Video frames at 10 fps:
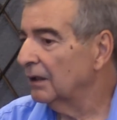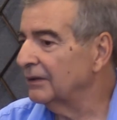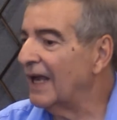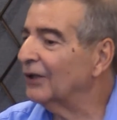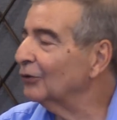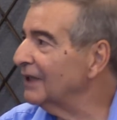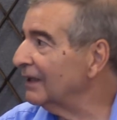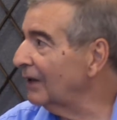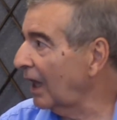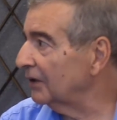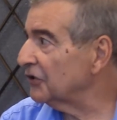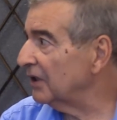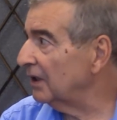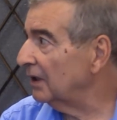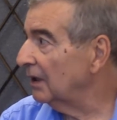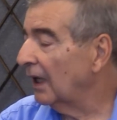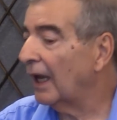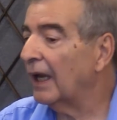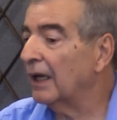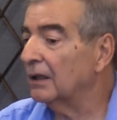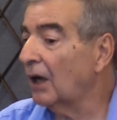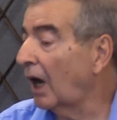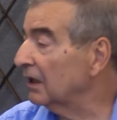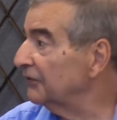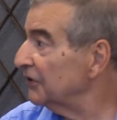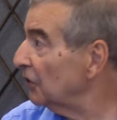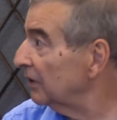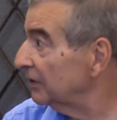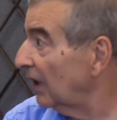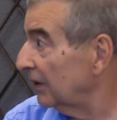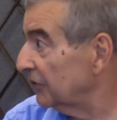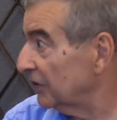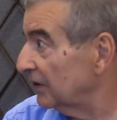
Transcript: nanotechnology, and artificial intelligence.